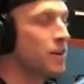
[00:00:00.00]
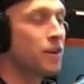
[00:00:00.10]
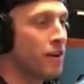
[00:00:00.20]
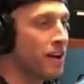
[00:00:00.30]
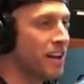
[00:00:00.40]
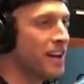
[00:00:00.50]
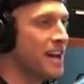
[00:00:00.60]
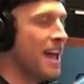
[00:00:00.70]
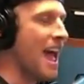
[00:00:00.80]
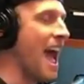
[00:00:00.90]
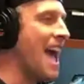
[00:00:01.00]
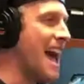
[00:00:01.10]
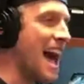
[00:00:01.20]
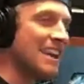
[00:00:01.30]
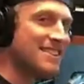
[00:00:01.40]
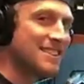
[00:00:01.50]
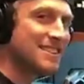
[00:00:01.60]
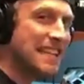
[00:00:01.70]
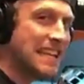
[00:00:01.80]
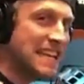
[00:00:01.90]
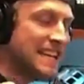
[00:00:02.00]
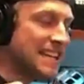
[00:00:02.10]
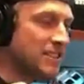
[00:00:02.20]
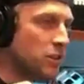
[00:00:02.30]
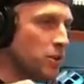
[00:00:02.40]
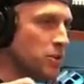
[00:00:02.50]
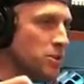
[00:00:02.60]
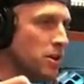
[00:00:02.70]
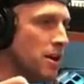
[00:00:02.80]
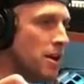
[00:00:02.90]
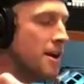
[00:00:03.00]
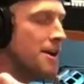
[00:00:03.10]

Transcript: her credit. Yeah. And as this Kia gets closer,